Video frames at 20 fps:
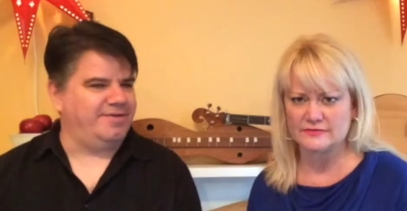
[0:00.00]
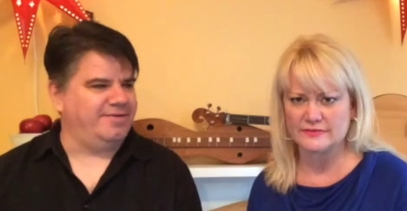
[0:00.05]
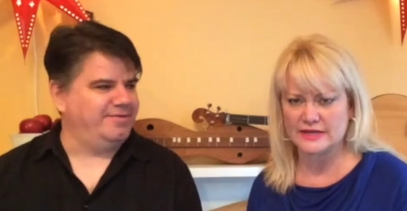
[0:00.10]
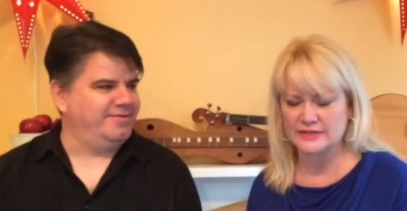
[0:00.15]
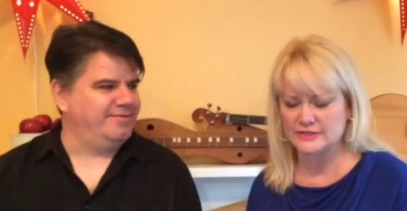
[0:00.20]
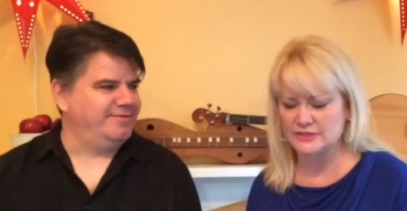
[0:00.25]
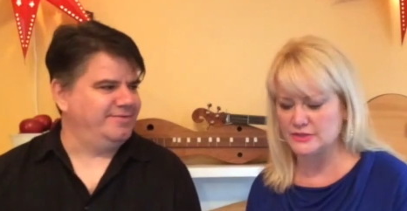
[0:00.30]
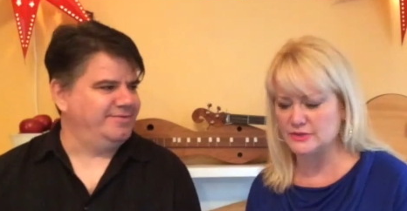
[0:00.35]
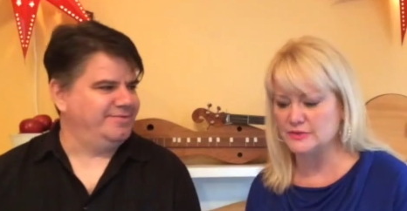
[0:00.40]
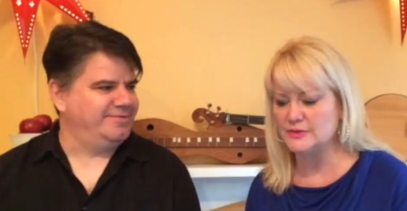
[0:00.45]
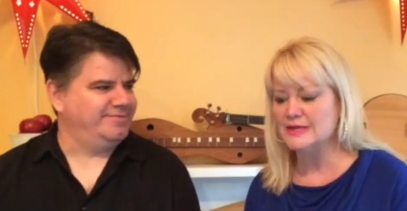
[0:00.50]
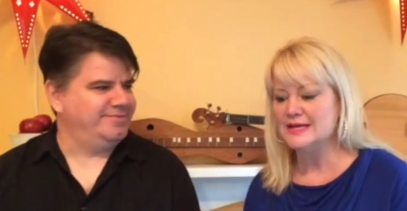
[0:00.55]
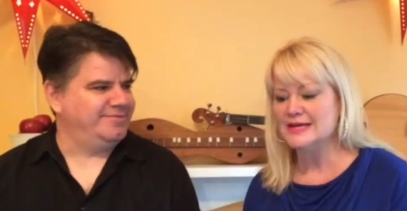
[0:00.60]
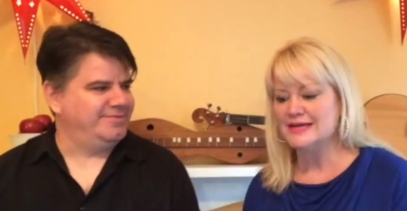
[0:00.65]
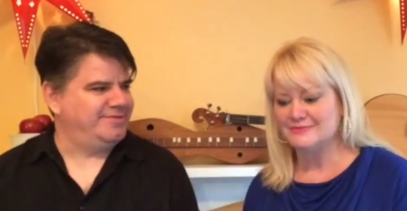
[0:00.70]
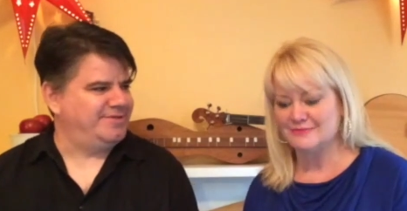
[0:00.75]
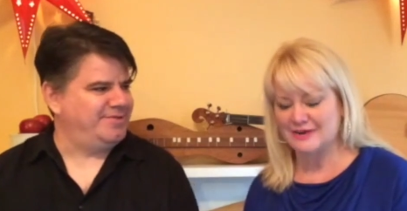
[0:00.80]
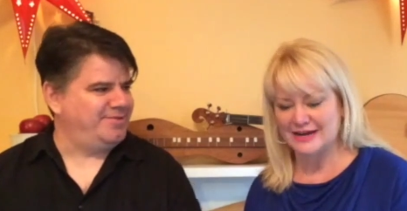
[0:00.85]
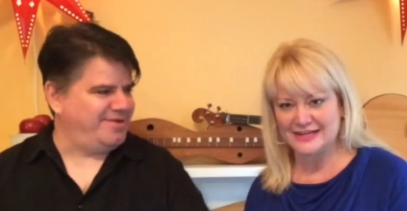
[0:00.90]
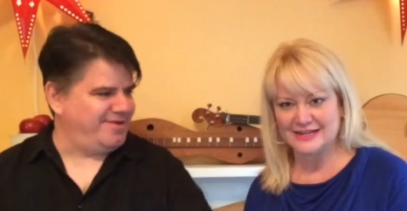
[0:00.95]
Speaker 1: it. venue,
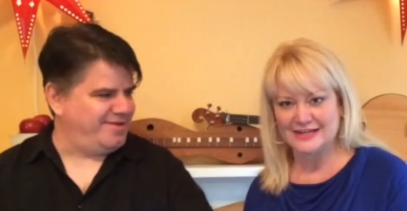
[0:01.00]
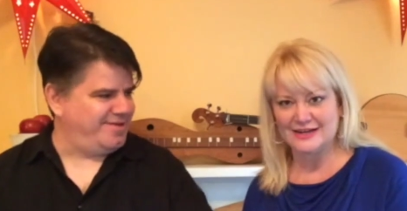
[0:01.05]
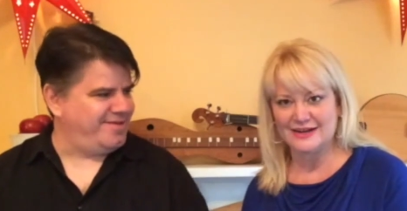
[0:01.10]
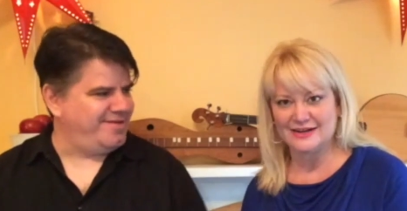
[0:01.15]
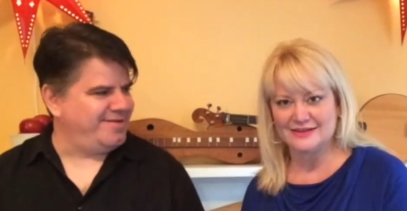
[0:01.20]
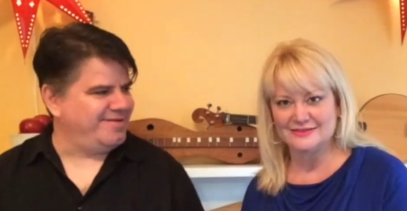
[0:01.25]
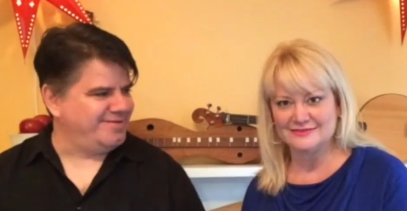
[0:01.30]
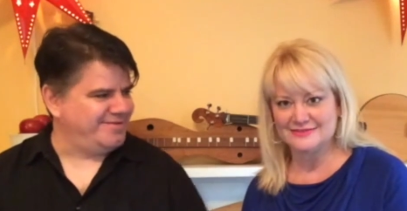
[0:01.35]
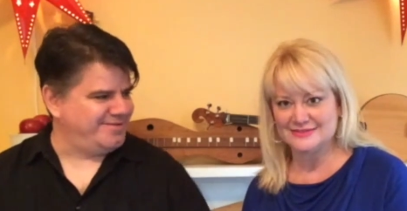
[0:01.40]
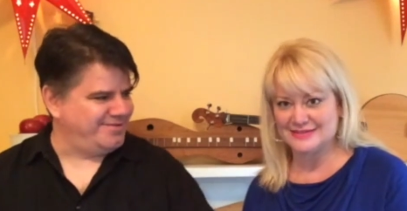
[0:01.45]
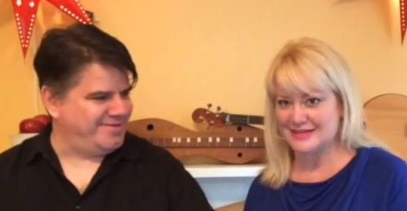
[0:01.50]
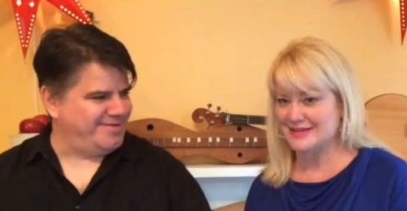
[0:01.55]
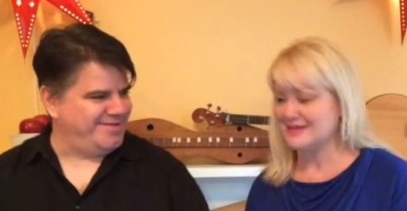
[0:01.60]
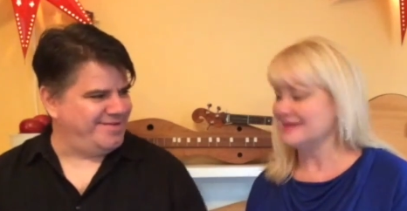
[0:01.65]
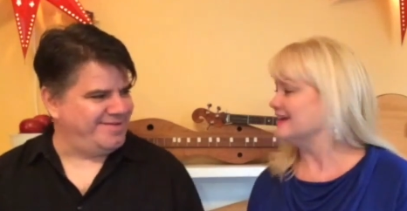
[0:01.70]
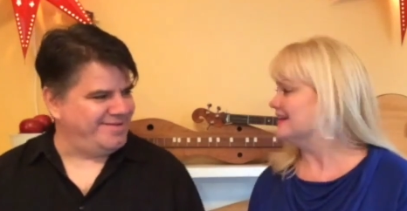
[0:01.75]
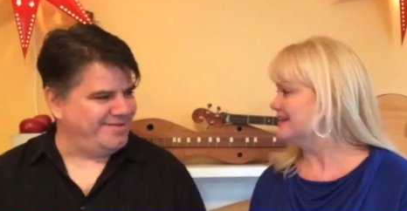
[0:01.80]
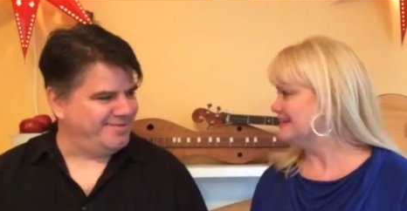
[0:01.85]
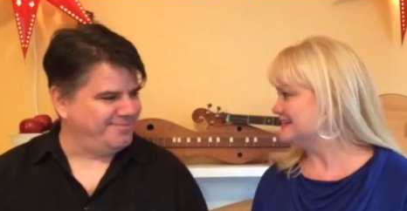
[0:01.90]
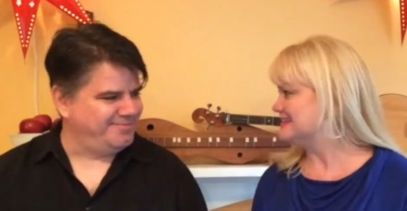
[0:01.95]
right? Uh,
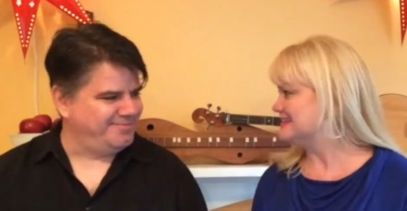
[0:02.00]
yeah,